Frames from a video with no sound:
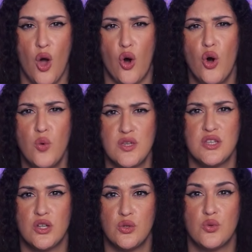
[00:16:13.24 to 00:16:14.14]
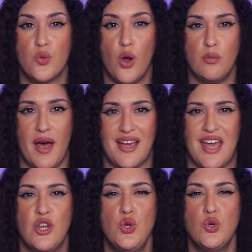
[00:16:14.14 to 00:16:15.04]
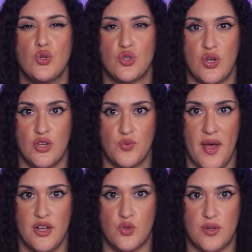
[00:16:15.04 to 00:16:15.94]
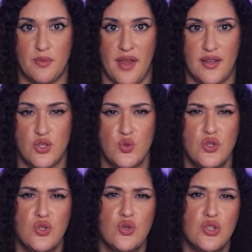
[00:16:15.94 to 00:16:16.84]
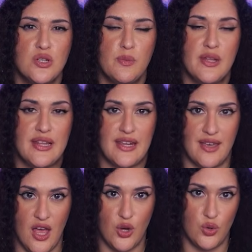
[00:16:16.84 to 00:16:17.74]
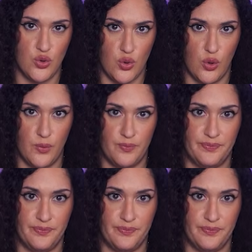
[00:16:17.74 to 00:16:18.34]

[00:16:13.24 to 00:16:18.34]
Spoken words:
Always include rollback and user change management plans to ensure stability and control.